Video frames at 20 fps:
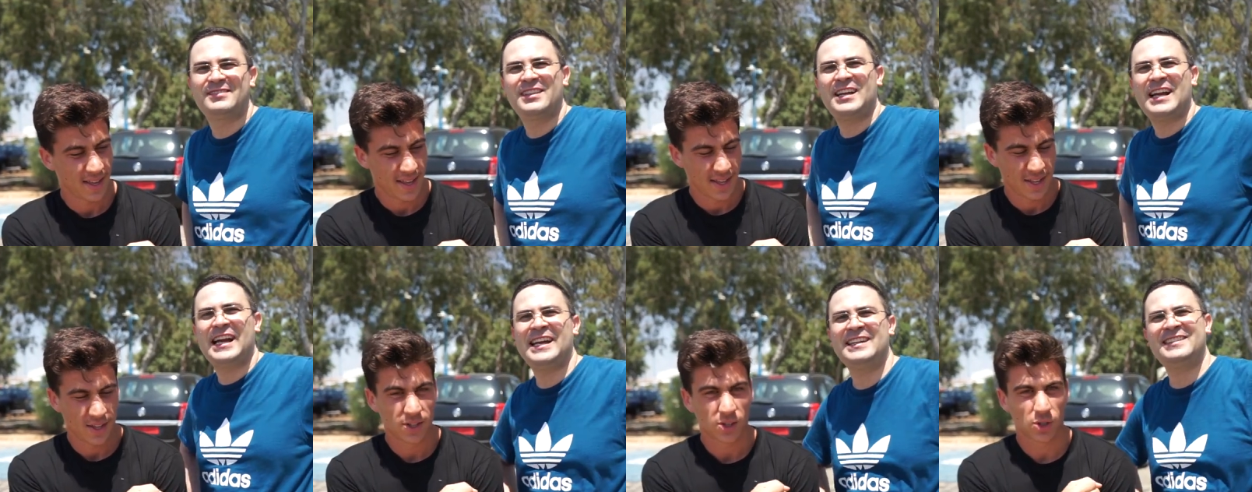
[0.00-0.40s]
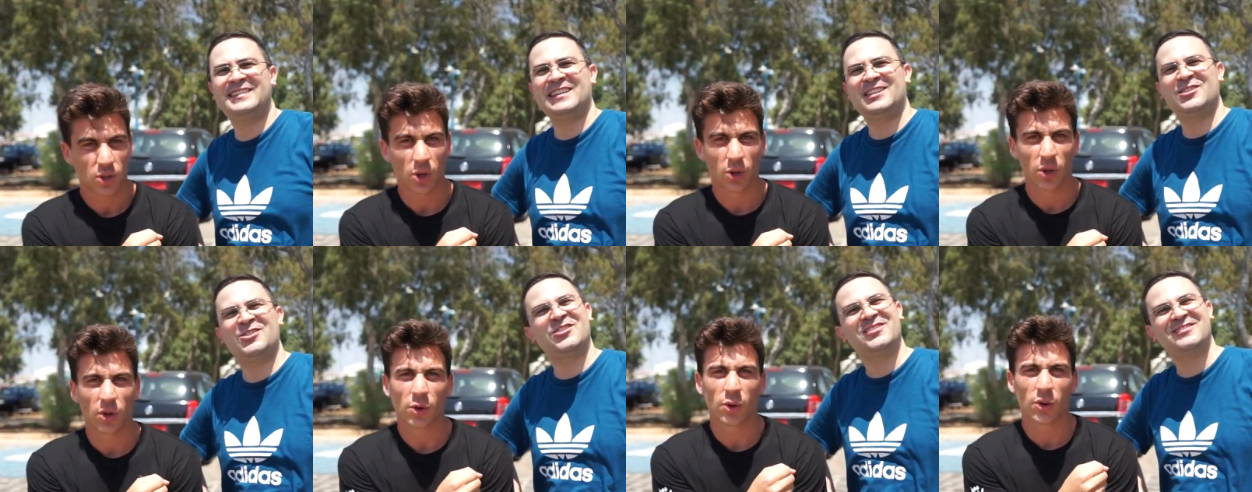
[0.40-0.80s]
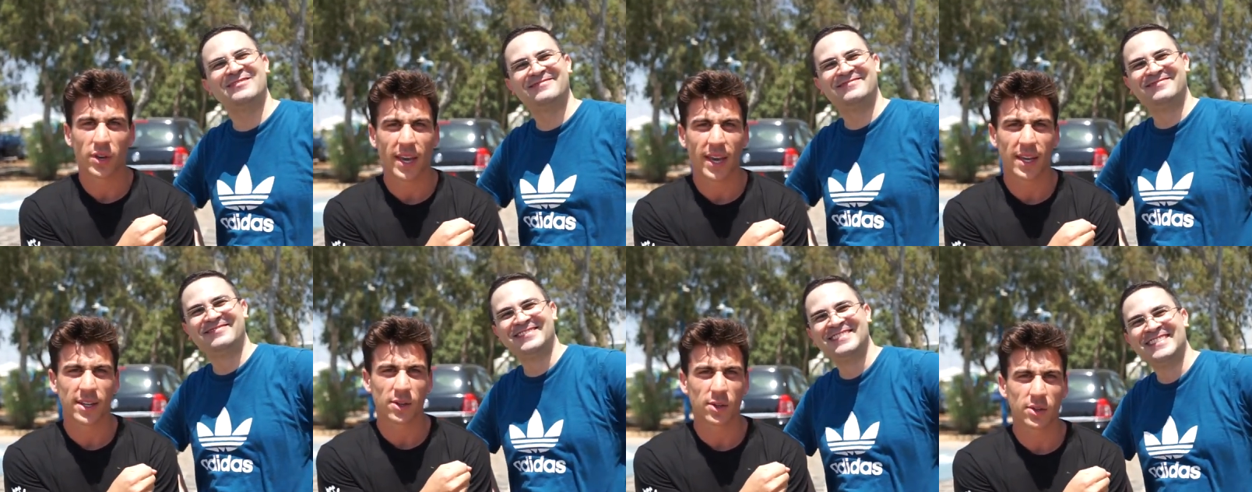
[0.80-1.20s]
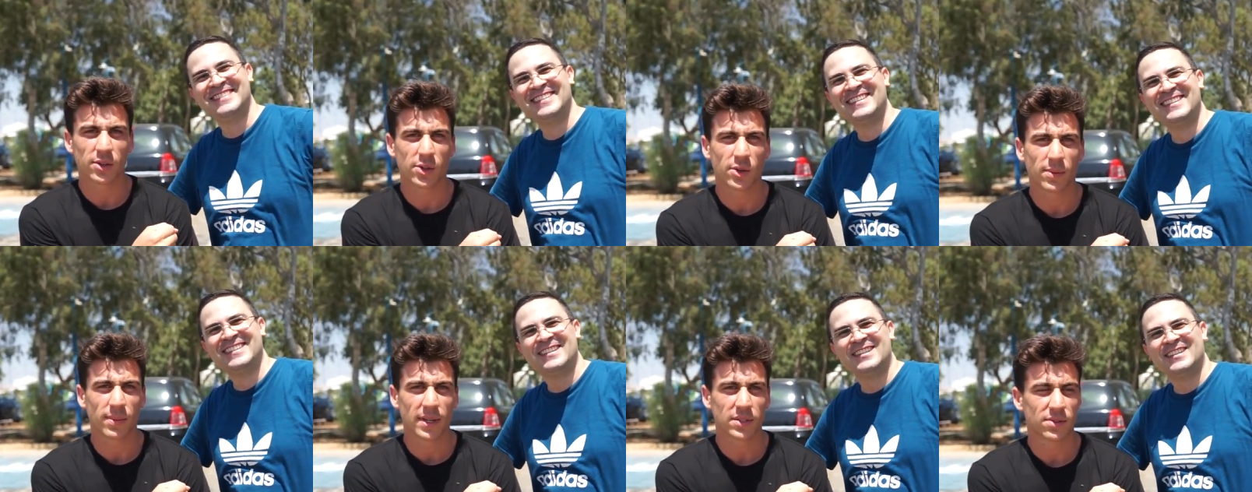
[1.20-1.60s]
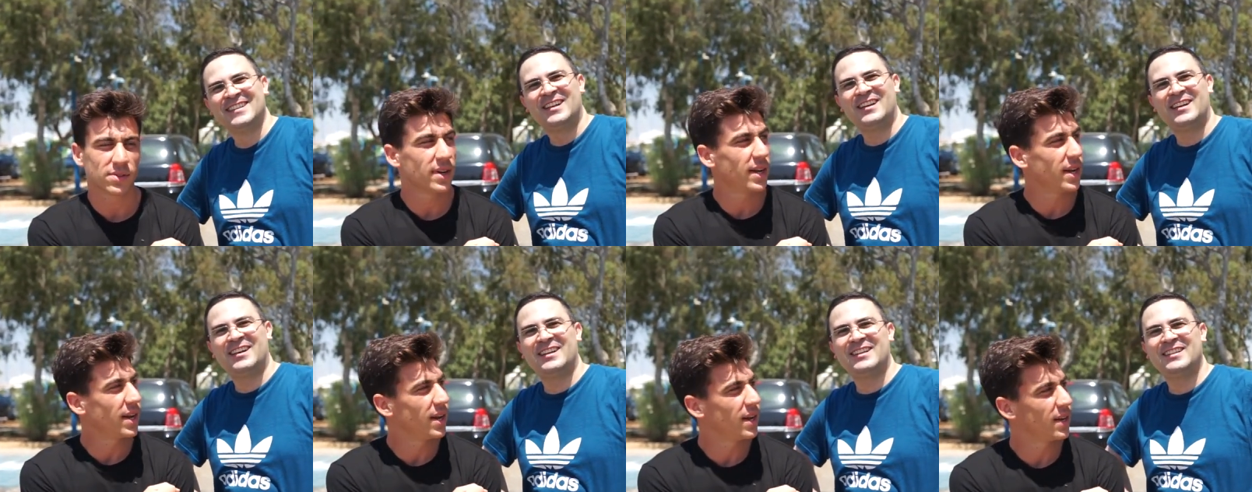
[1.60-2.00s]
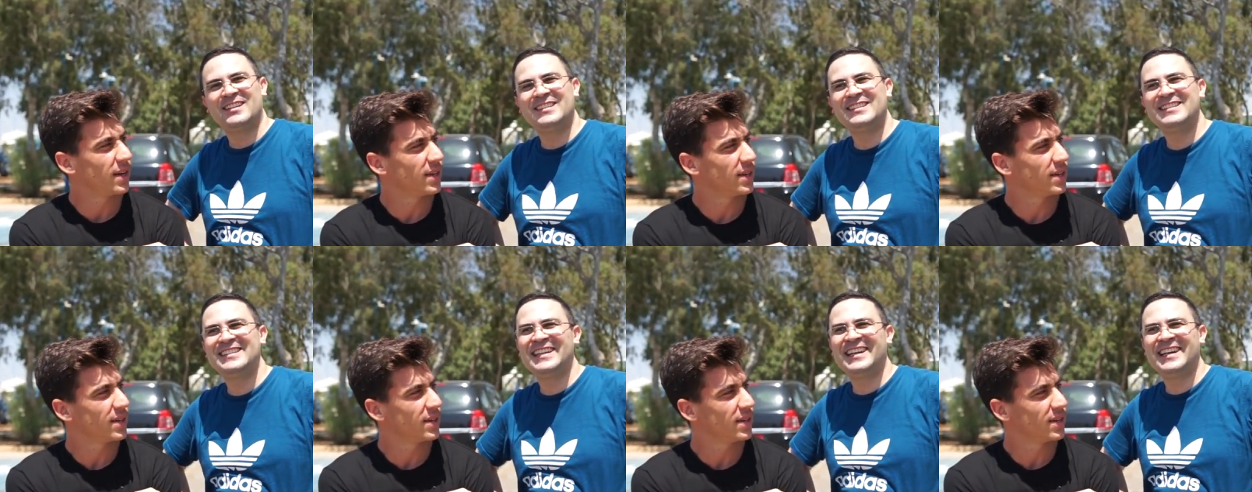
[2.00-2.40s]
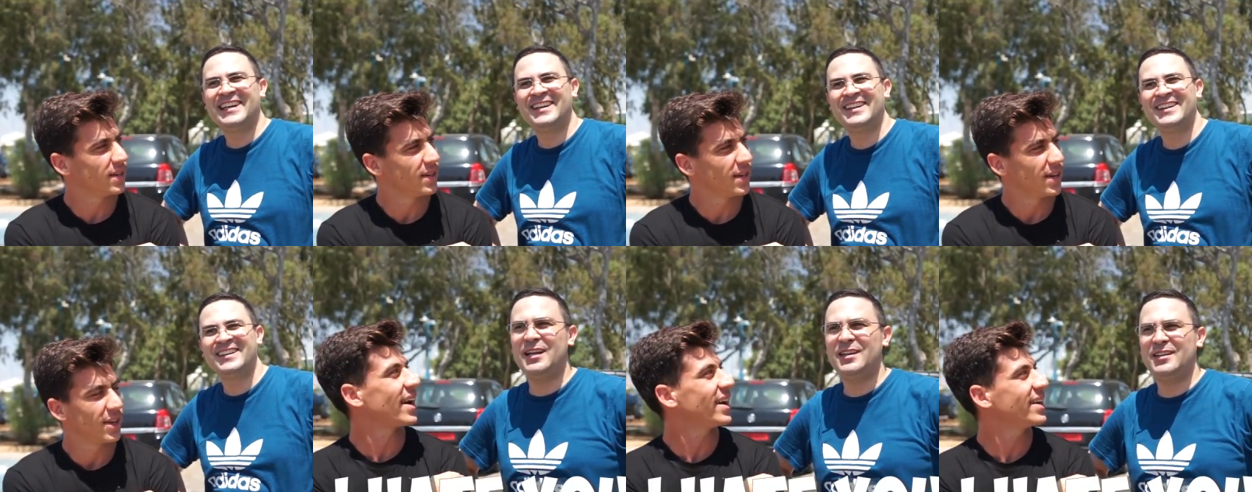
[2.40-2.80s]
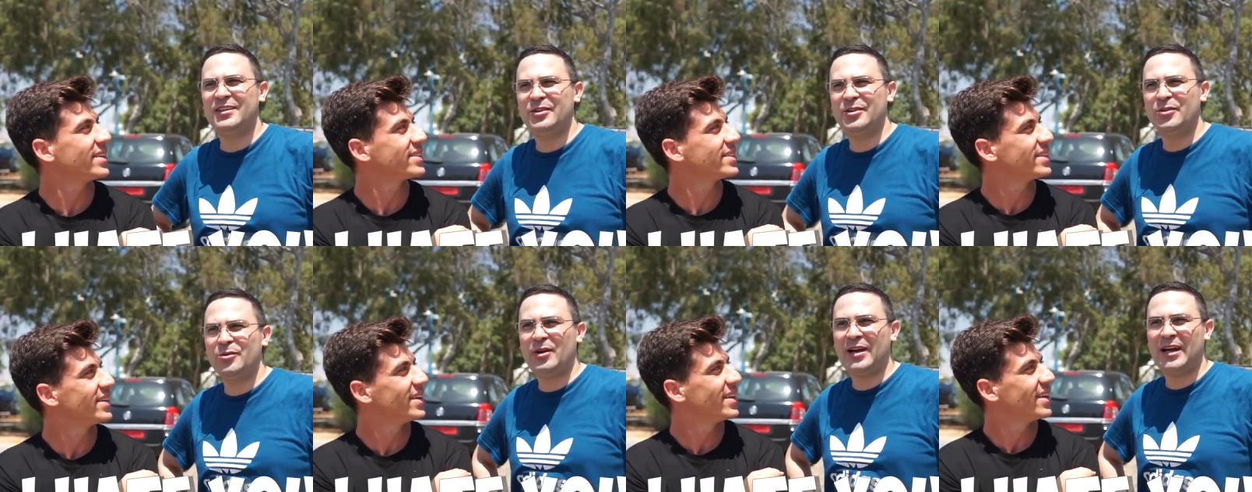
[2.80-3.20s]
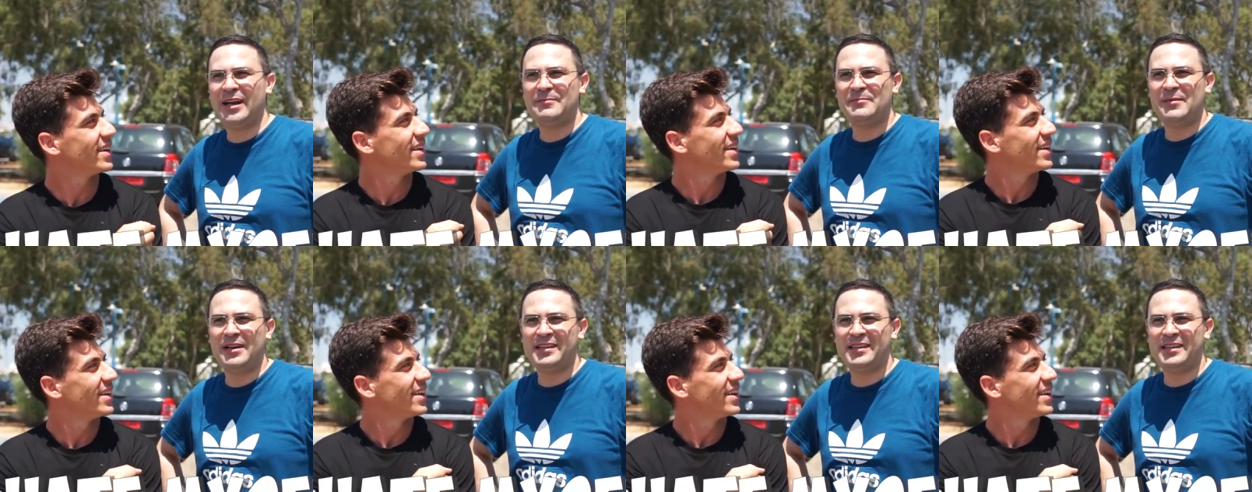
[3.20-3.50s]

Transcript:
Speaker 1: I hate So TikTok. you hate YouTube as well? Yeah, I hate right? you, I hate